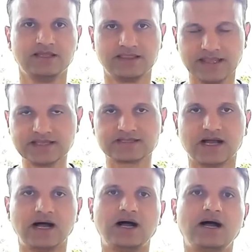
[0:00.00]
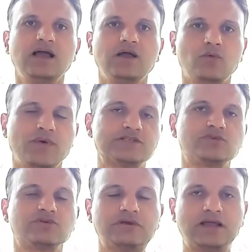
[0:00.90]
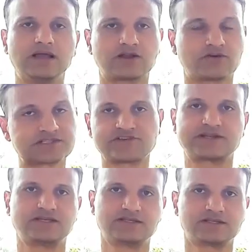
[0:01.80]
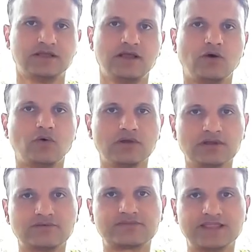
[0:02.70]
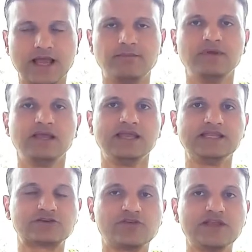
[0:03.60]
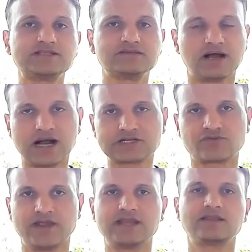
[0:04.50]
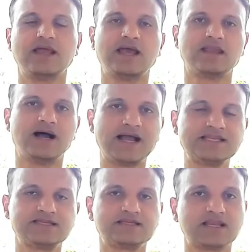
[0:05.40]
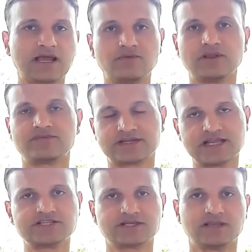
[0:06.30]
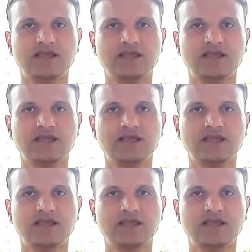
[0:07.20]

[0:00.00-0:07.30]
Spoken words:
These are vasoconstrictors. All of them increase heart rate and heightened level of attention,